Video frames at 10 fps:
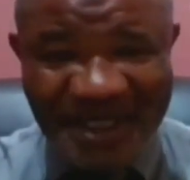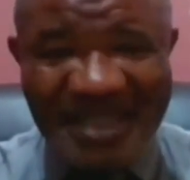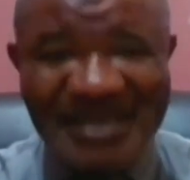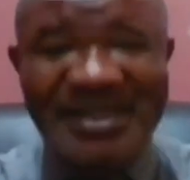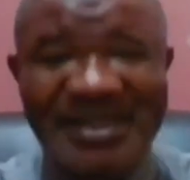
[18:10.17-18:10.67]
You
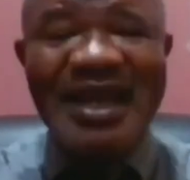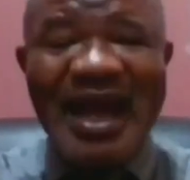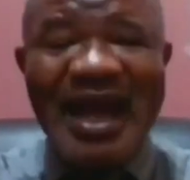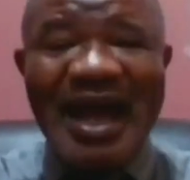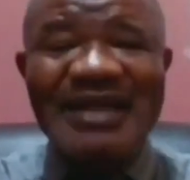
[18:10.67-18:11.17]
see,
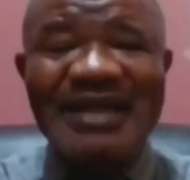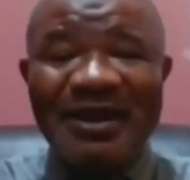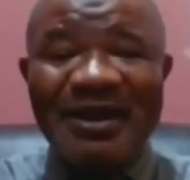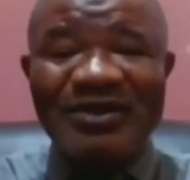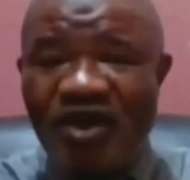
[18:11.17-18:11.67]
and this is
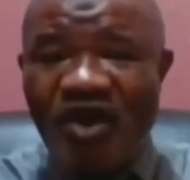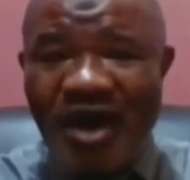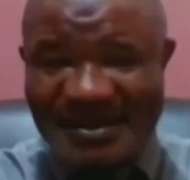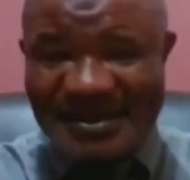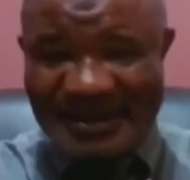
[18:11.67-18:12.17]
part of
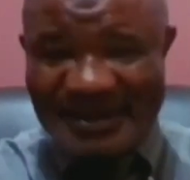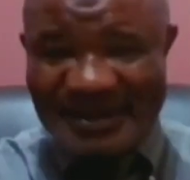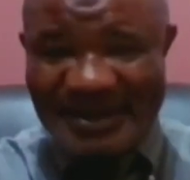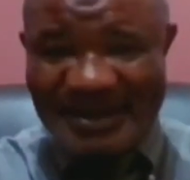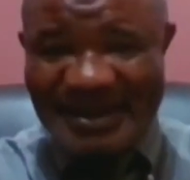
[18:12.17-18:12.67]
ignorance.
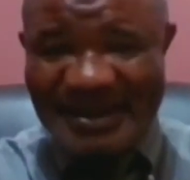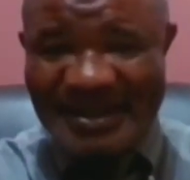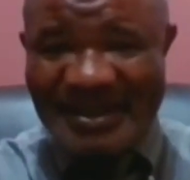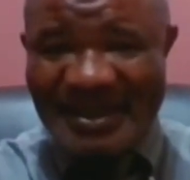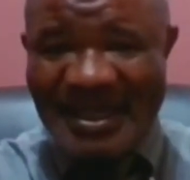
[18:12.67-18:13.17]

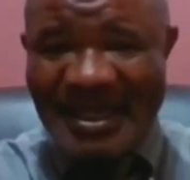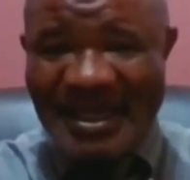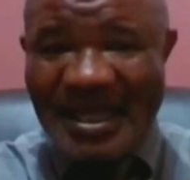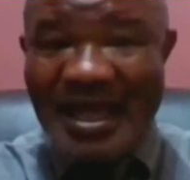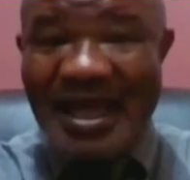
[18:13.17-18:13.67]

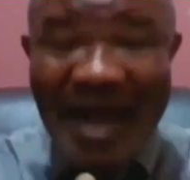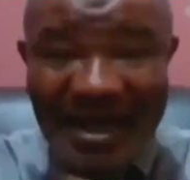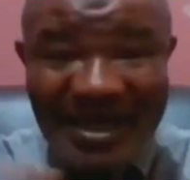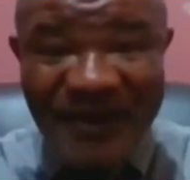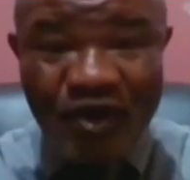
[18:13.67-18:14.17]
A
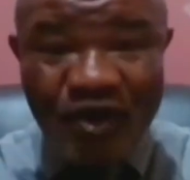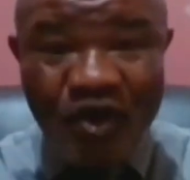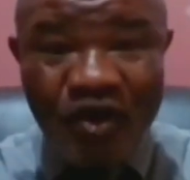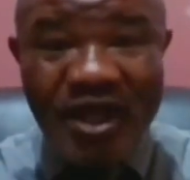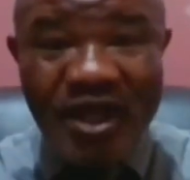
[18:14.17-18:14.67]
learned
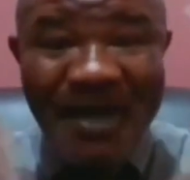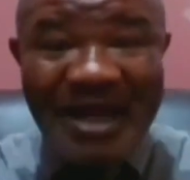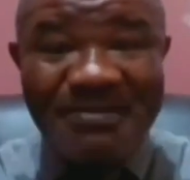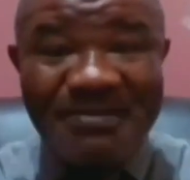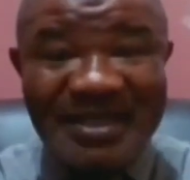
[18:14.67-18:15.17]
fellow, a
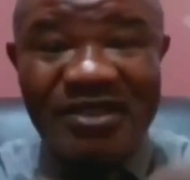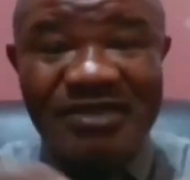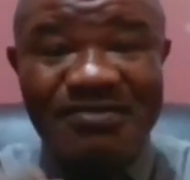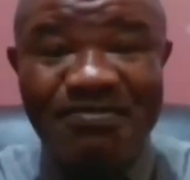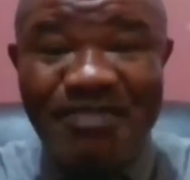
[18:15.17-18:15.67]
bank manager
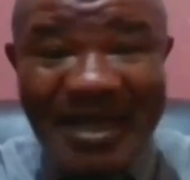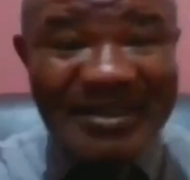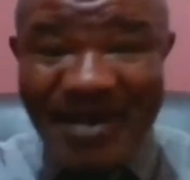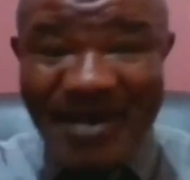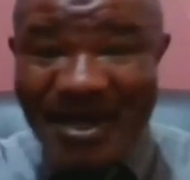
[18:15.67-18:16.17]
with
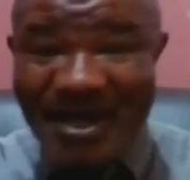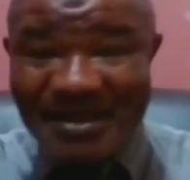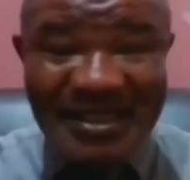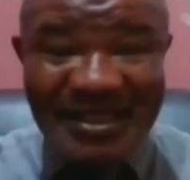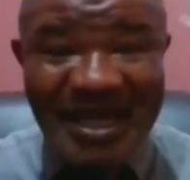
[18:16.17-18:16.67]
bilateral breast
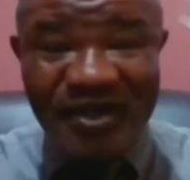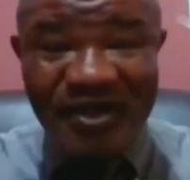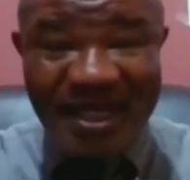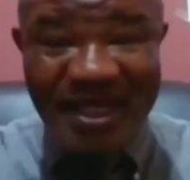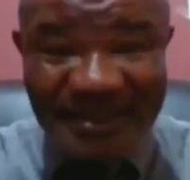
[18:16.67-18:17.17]
cancer from
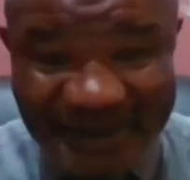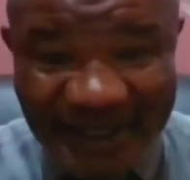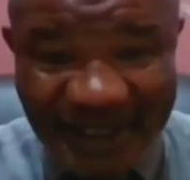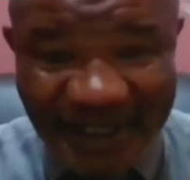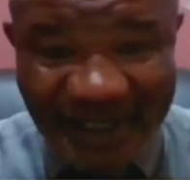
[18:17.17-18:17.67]
Gates,
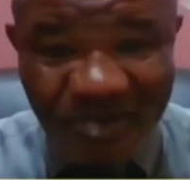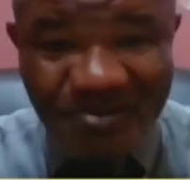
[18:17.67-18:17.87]
you'll be